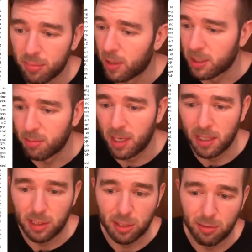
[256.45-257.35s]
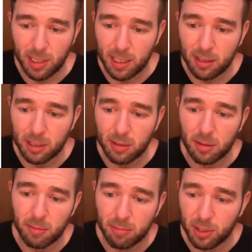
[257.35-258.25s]
plus minus 2 years,
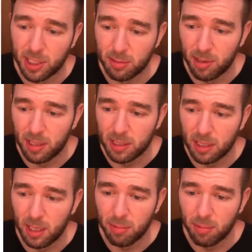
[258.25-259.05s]
participated in the study.